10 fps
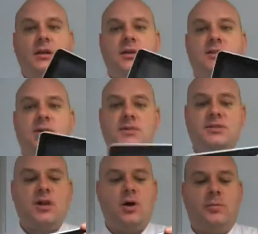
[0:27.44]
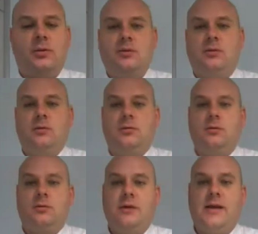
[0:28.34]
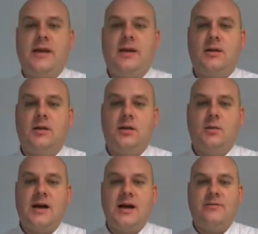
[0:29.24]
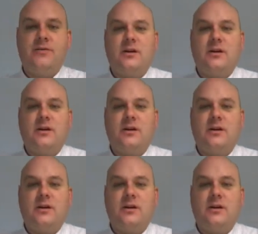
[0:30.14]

So at the top here we have